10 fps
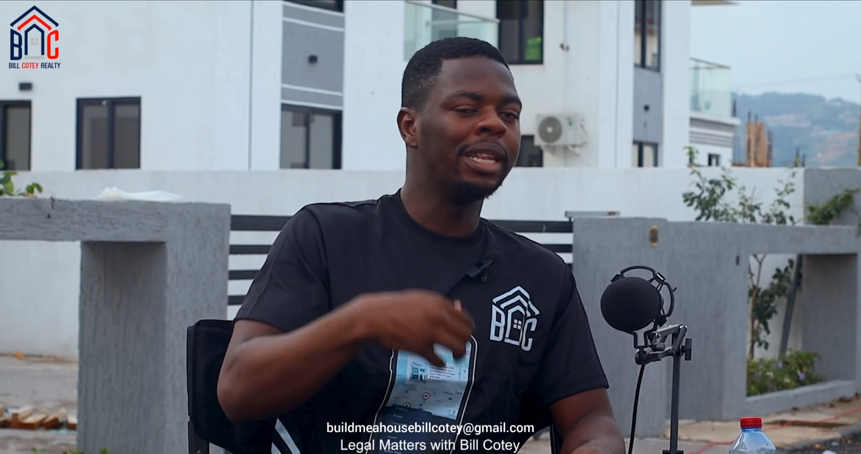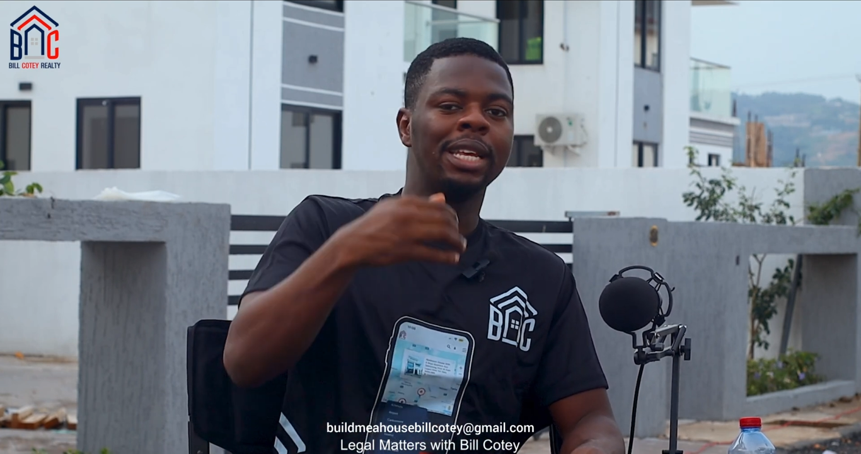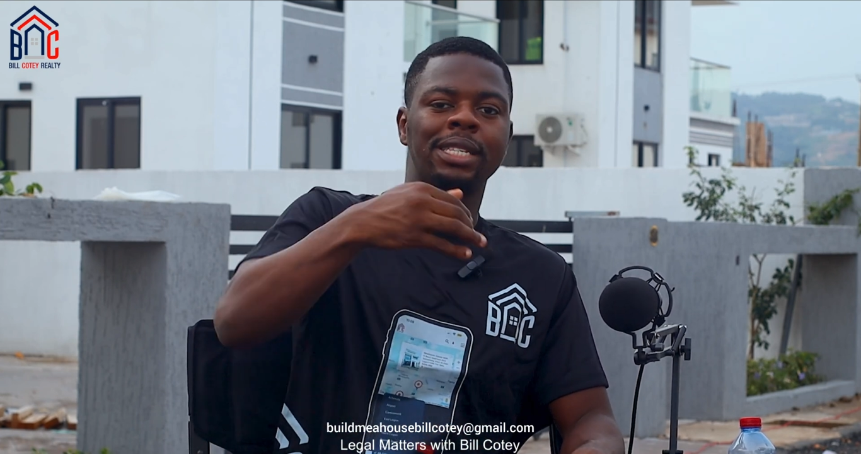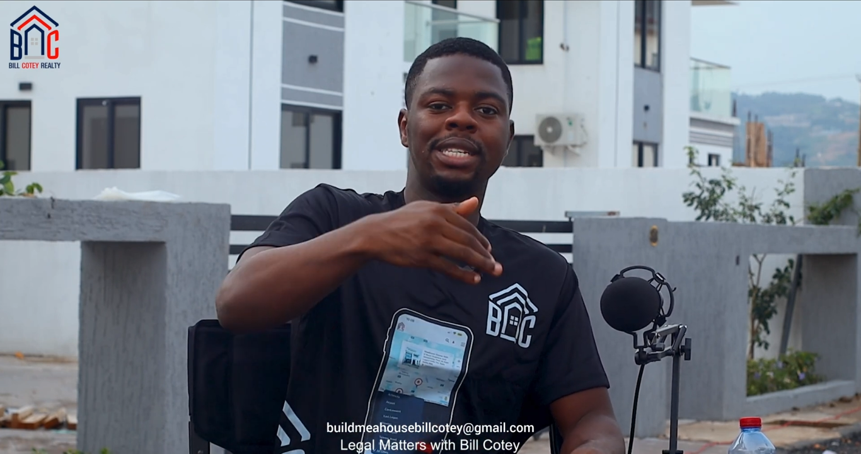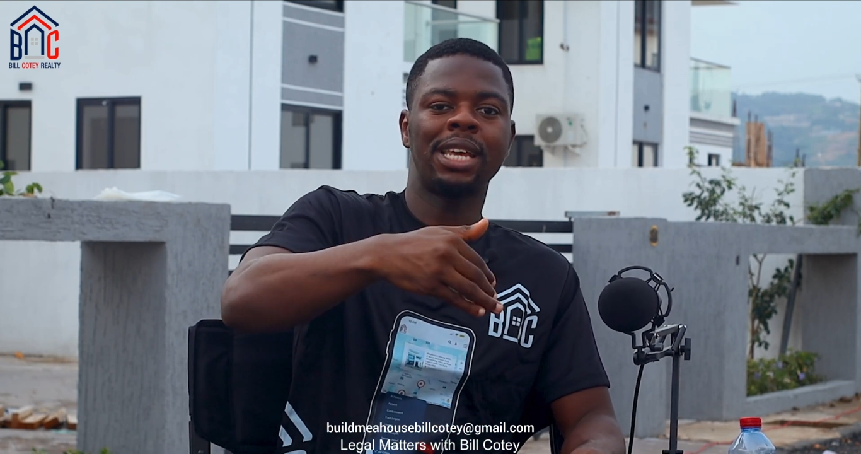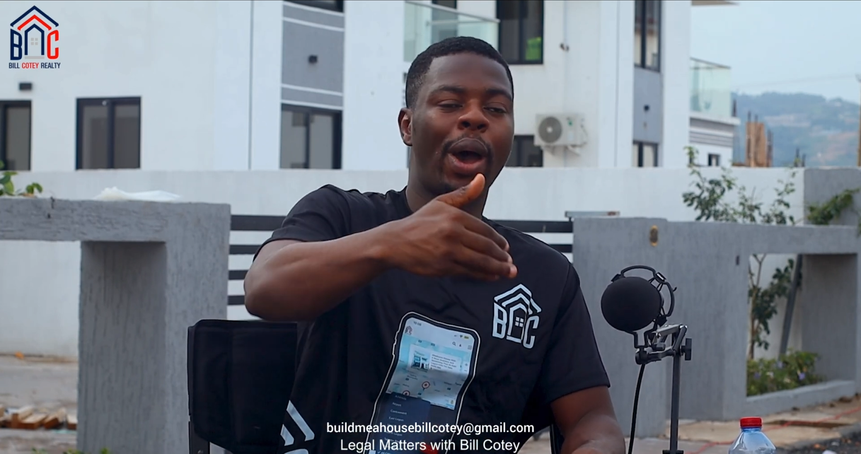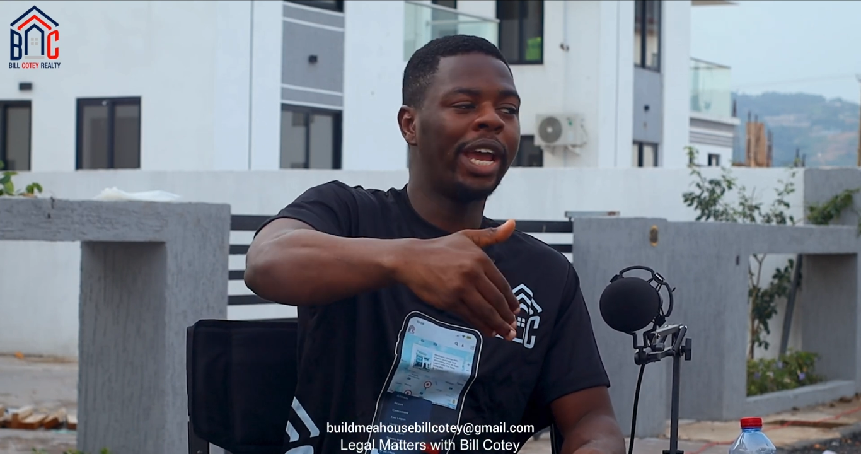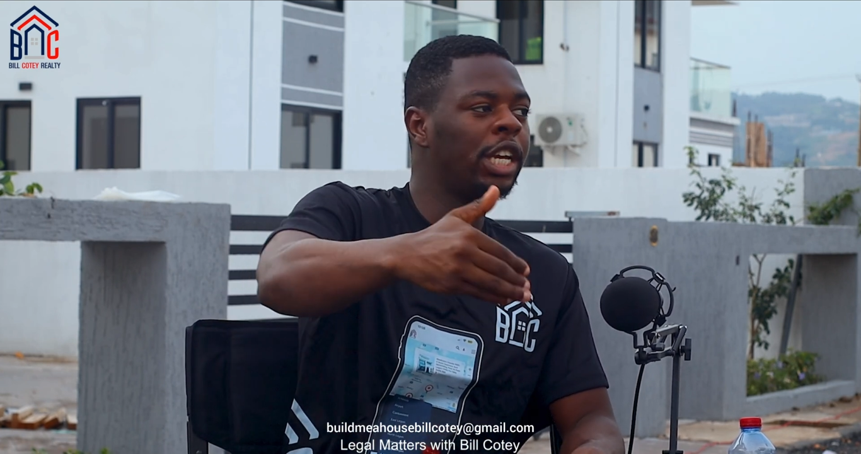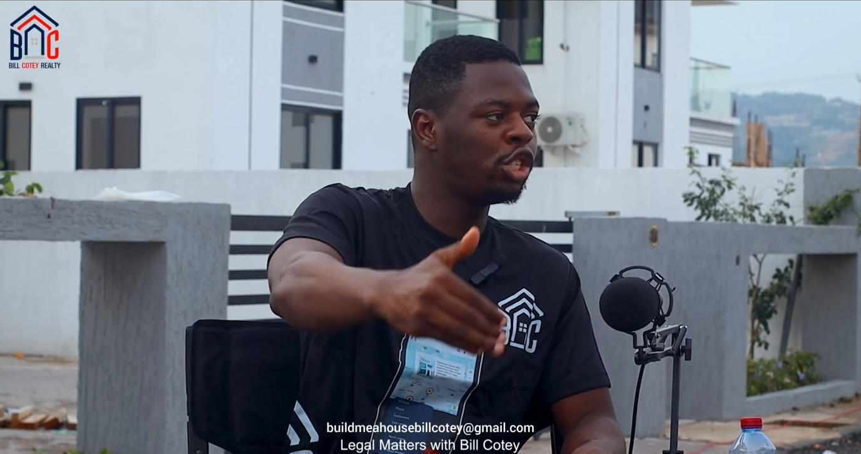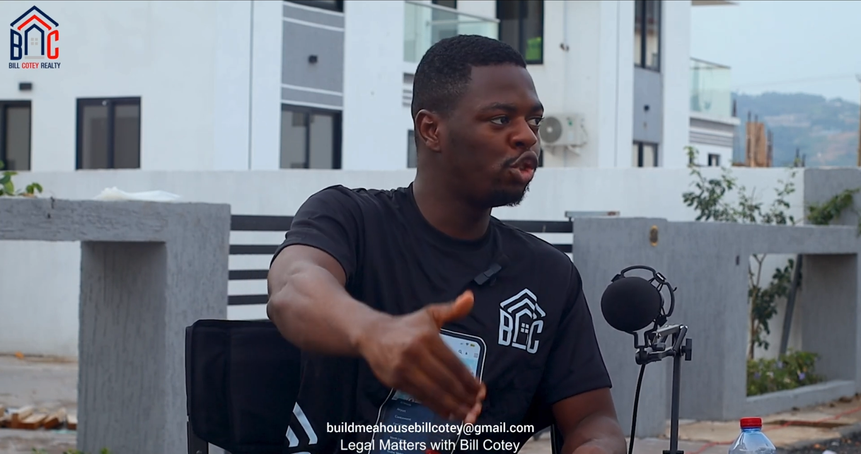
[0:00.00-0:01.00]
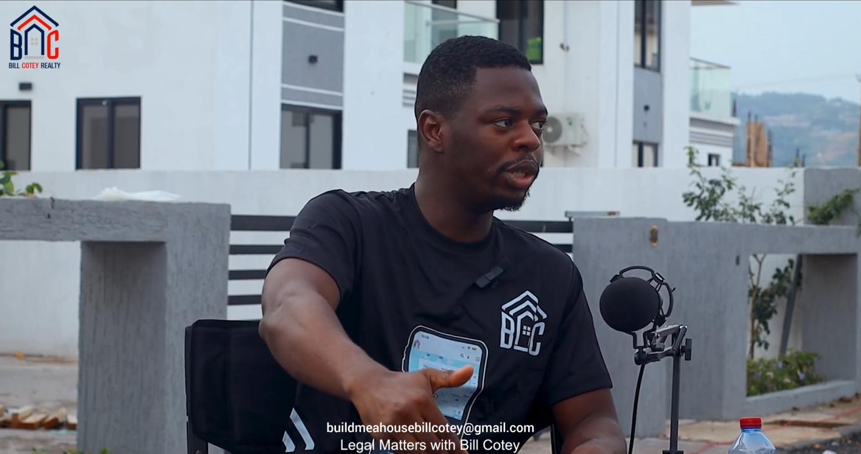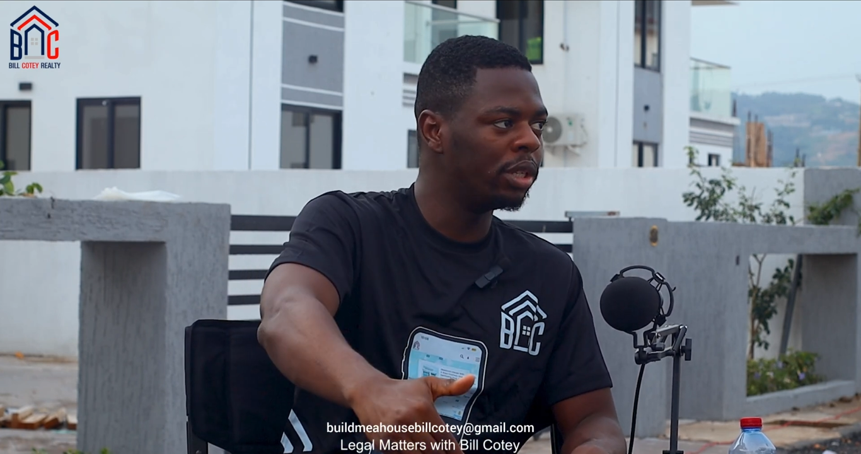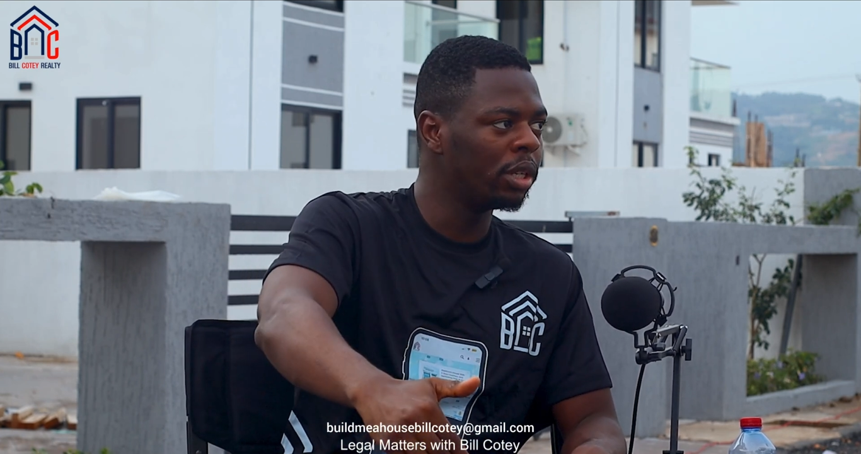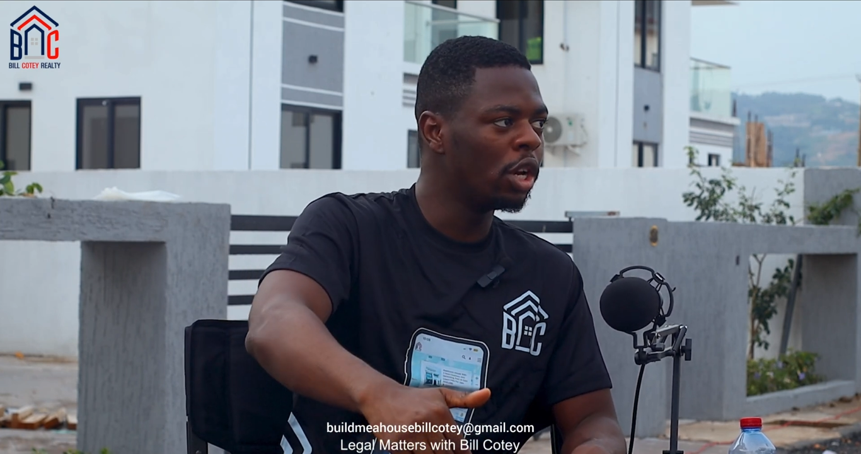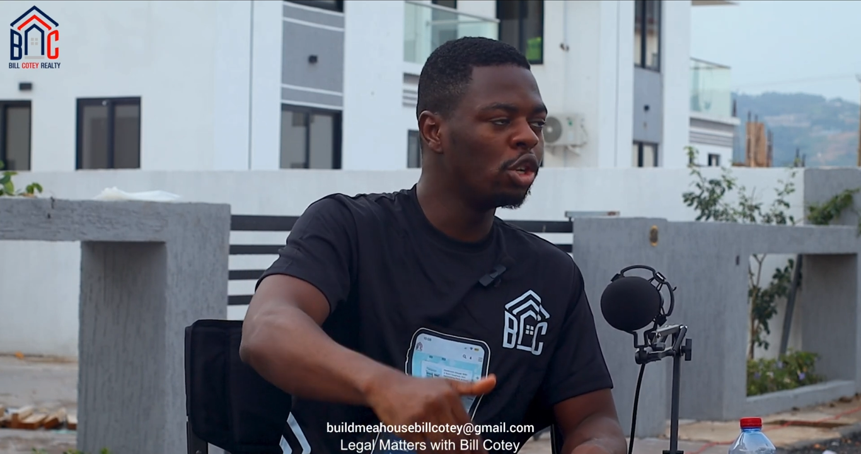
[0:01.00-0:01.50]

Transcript: This is our history.